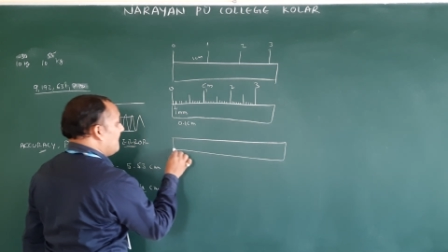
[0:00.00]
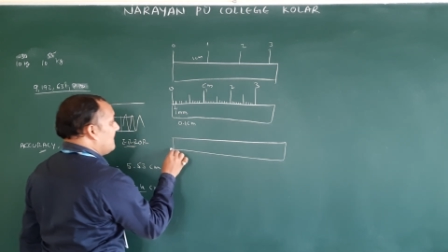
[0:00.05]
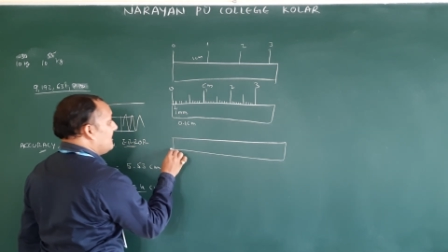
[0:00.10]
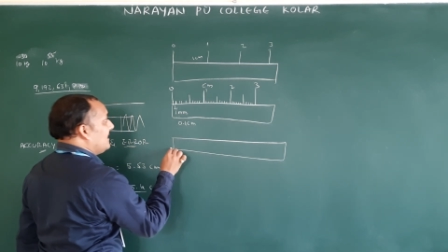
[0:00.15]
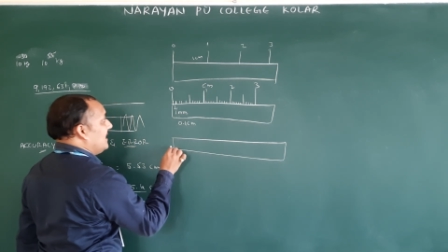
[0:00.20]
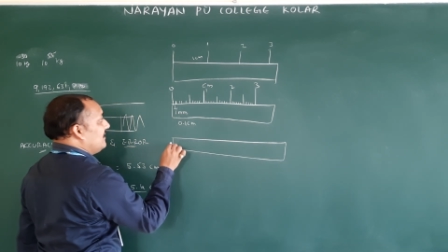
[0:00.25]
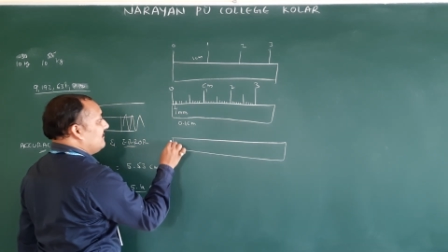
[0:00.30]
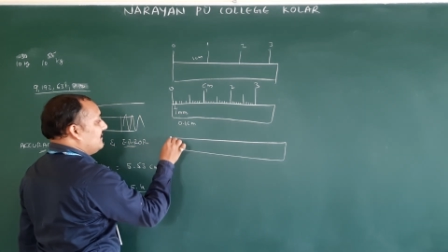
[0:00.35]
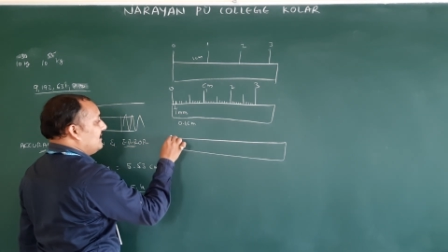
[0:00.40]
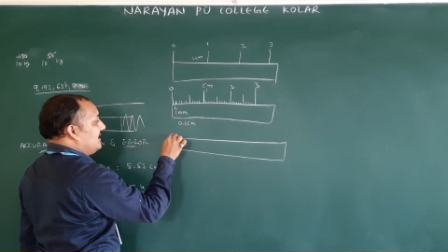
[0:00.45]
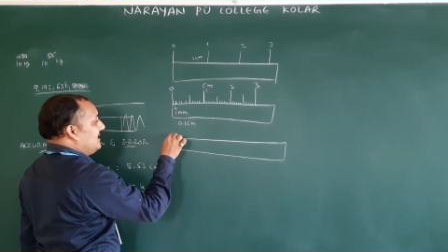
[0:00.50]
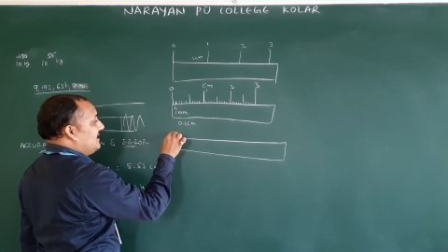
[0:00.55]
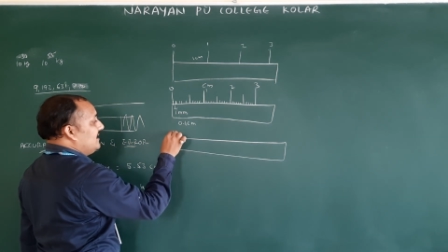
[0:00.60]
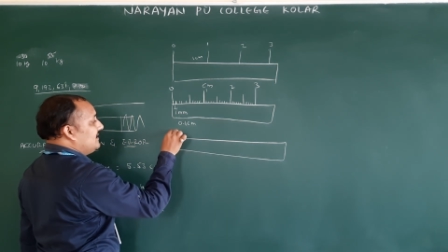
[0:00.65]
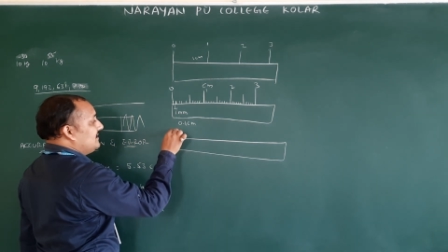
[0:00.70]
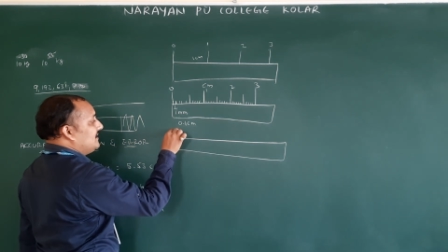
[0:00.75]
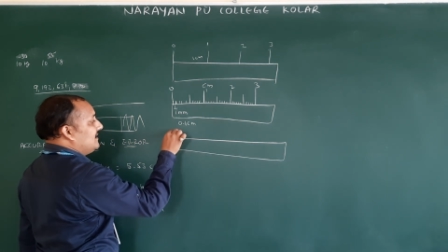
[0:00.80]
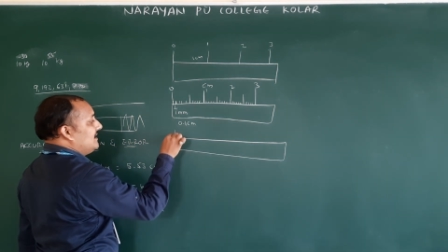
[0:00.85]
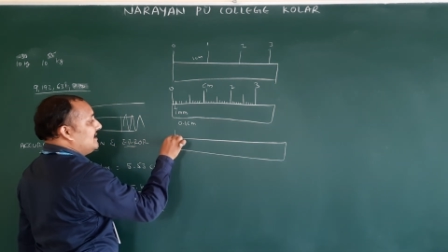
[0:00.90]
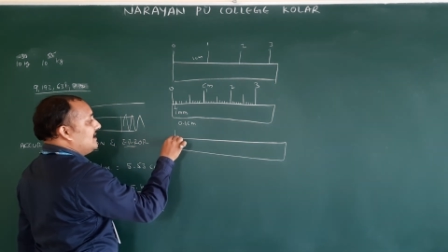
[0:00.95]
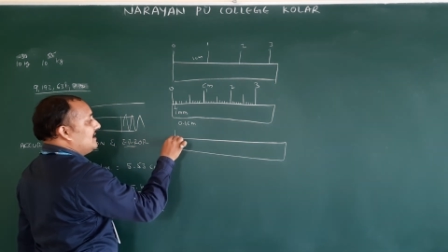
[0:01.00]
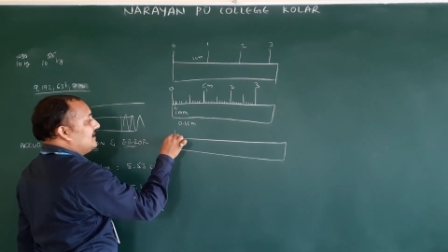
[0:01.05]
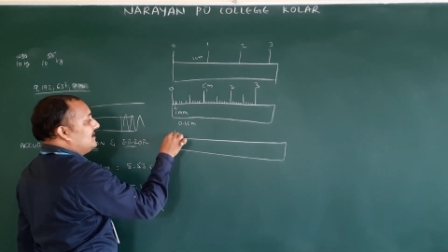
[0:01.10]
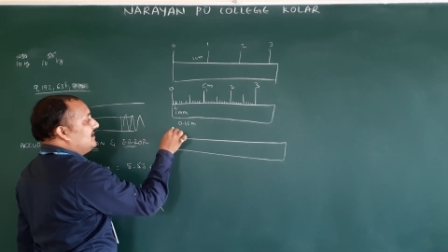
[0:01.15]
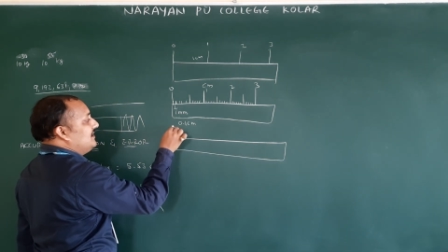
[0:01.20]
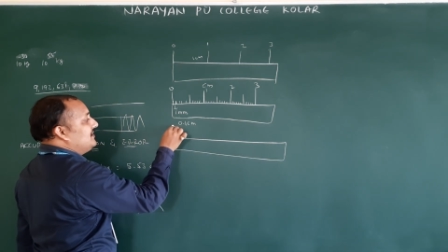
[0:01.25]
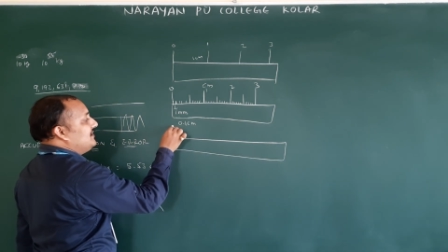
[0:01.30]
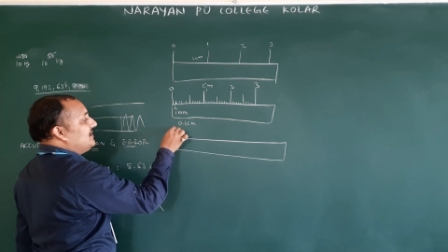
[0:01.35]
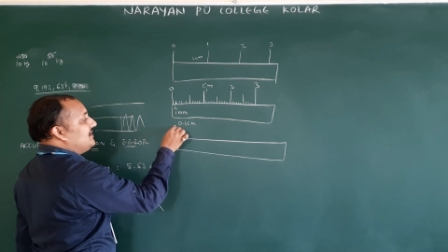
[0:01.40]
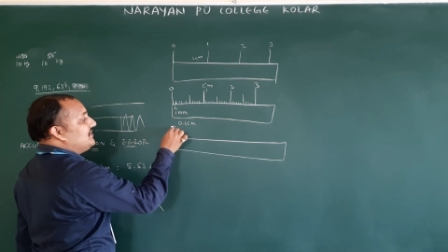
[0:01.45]
That one is,
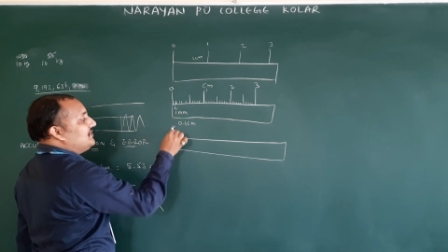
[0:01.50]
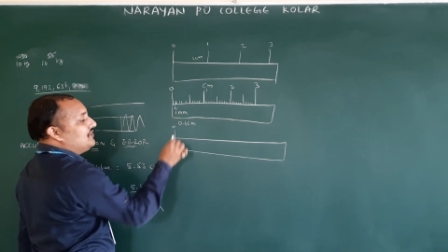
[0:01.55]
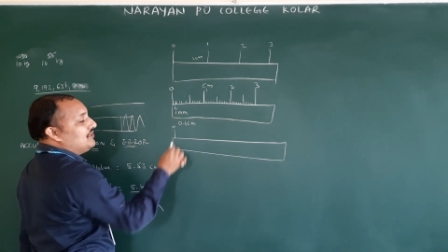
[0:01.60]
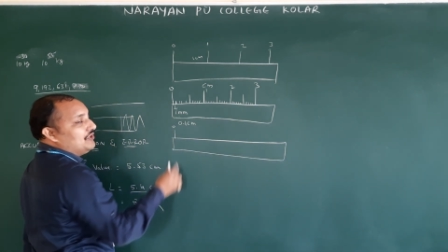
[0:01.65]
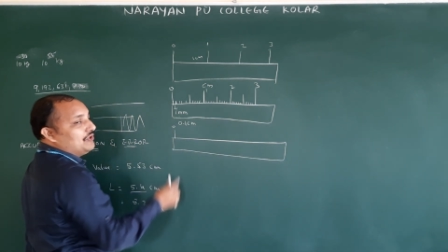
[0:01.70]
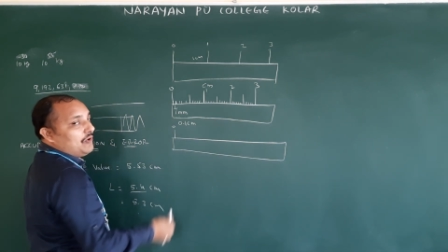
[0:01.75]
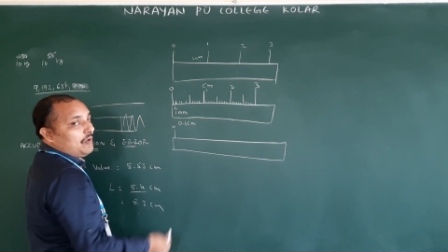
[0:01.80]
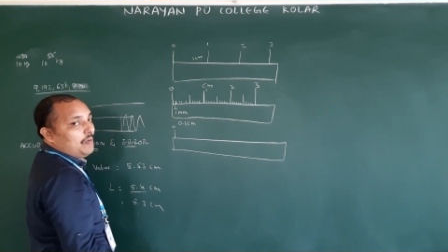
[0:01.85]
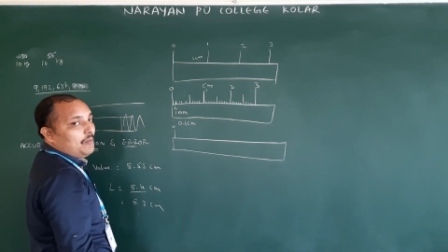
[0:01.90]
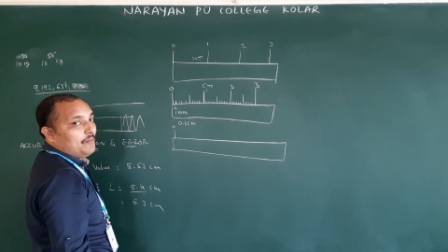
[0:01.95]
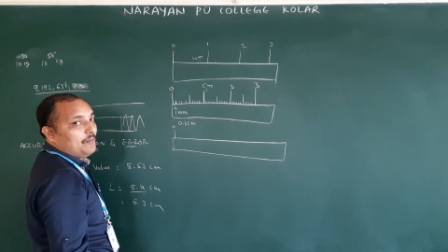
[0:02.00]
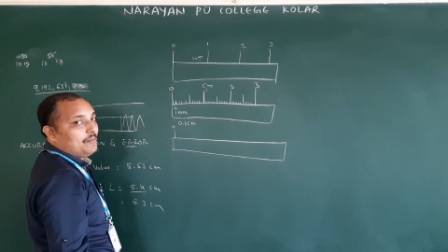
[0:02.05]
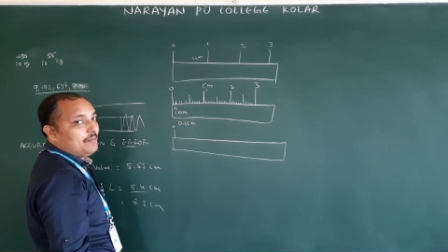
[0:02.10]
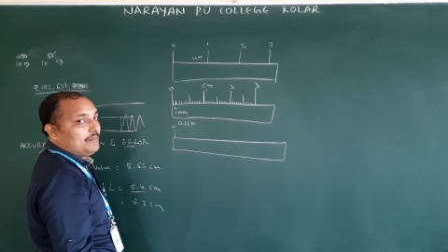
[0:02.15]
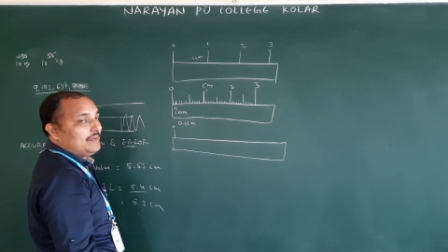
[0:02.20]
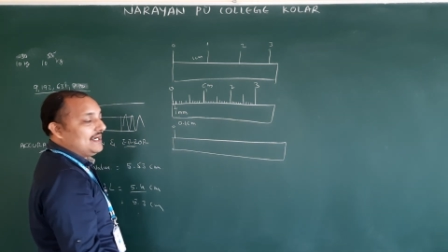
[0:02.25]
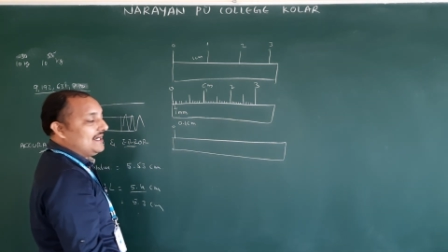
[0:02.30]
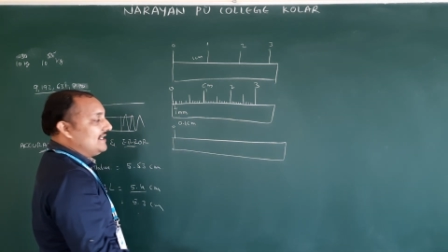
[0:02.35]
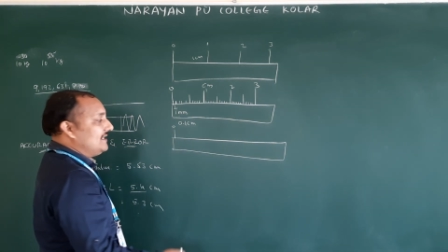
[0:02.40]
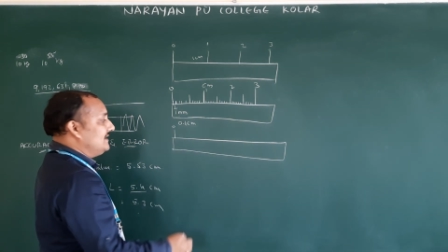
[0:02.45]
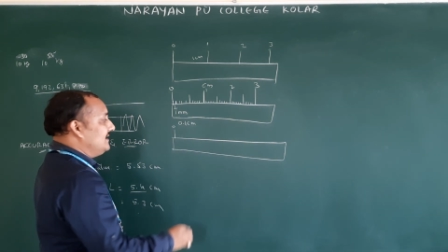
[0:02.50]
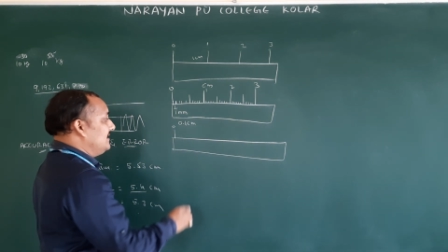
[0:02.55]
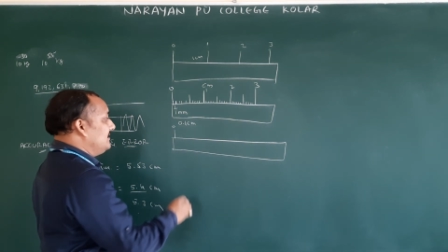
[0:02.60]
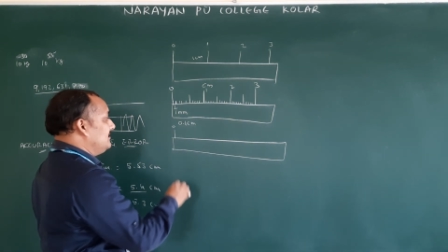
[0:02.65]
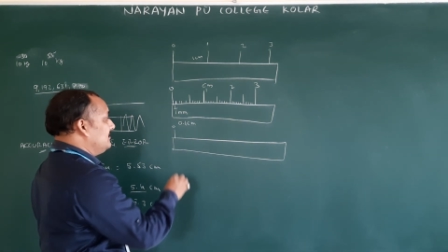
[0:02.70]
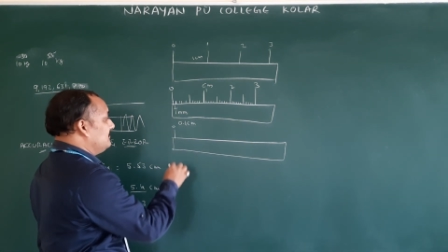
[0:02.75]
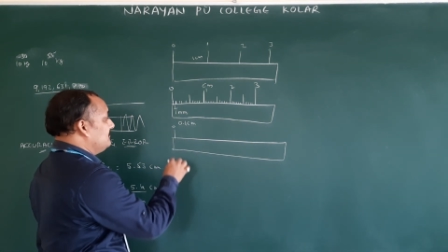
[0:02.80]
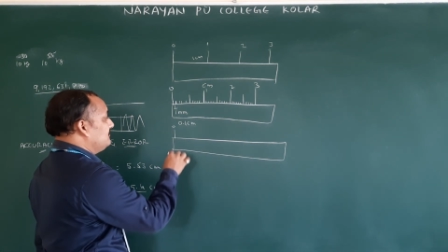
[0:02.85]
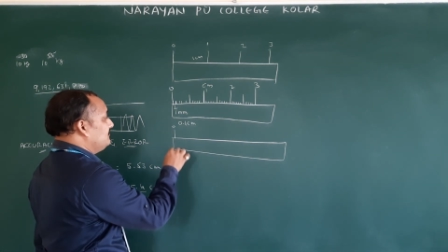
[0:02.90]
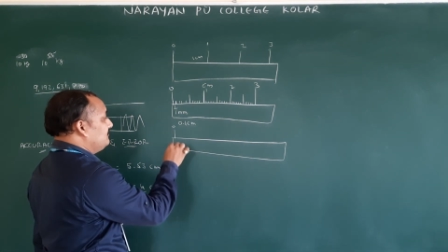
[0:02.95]
this is 0. That is
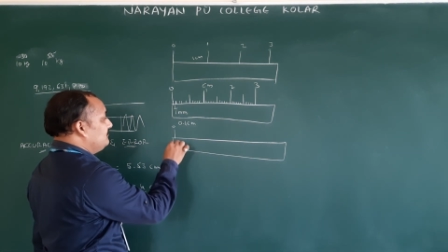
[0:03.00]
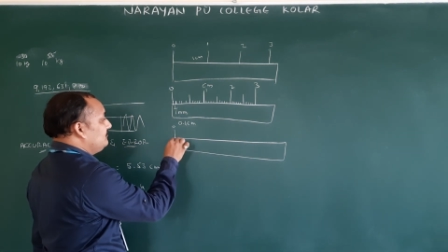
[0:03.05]
it.